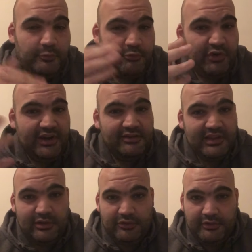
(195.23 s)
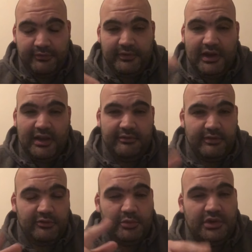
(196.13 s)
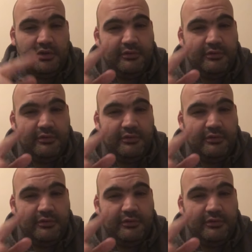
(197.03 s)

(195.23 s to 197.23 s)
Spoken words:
breaks down to 5. As we know,